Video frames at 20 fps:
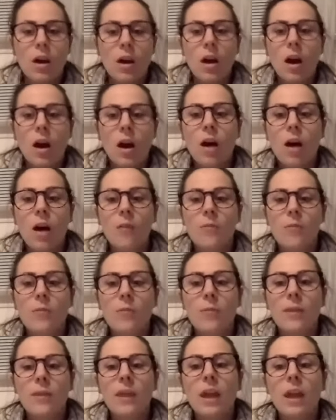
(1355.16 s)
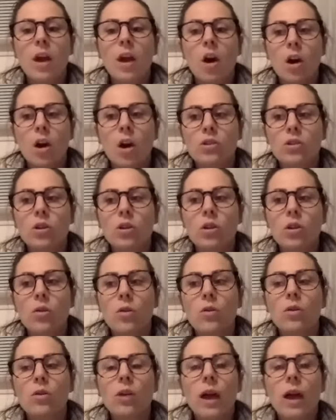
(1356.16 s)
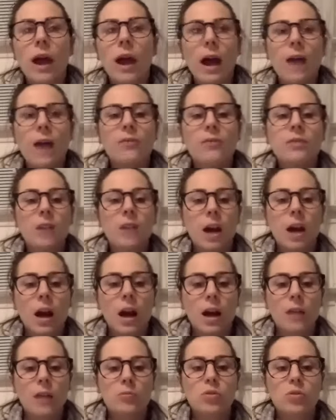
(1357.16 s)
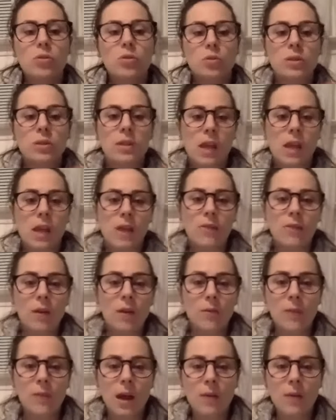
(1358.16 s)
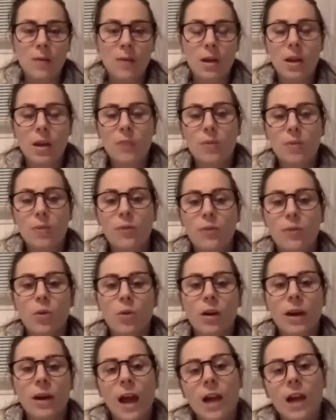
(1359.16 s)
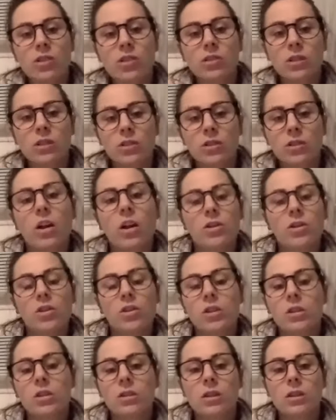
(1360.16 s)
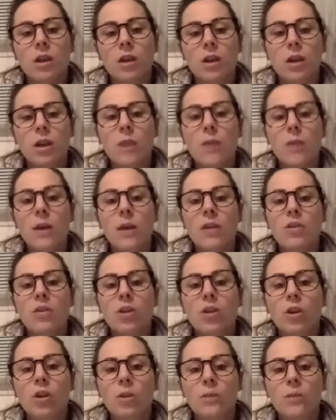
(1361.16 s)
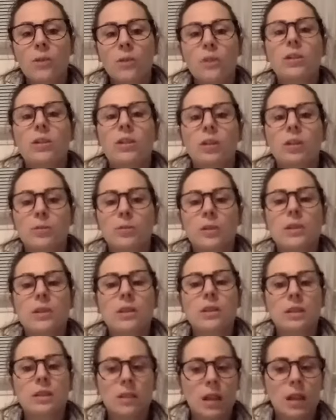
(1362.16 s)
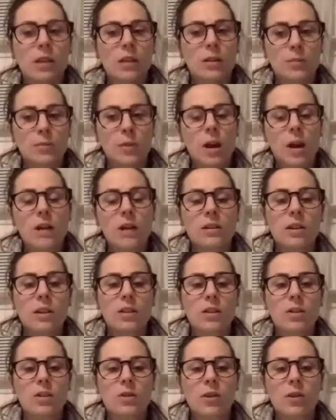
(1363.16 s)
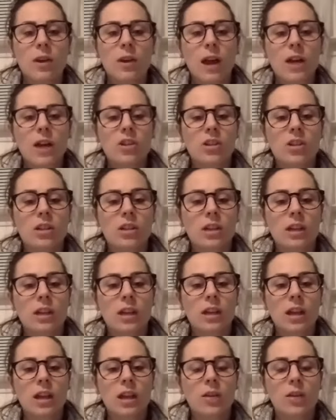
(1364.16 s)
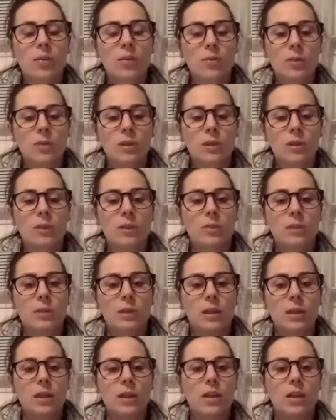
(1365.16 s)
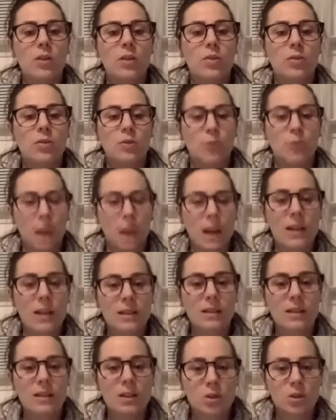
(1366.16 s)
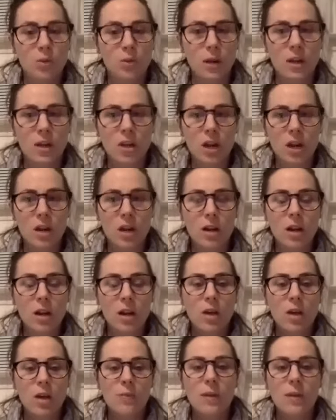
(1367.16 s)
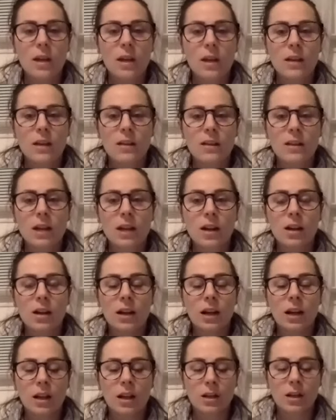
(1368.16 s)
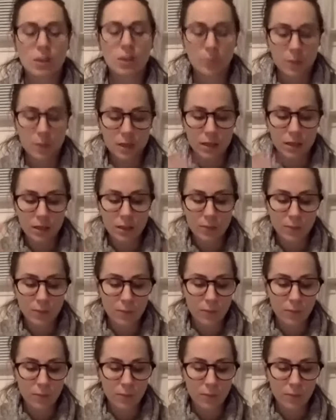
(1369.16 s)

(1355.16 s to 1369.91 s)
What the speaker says: But they also have time to save up that money before it actually launches. But they're building their business in the process. So they're actually in a really, really great situation because they're getting their business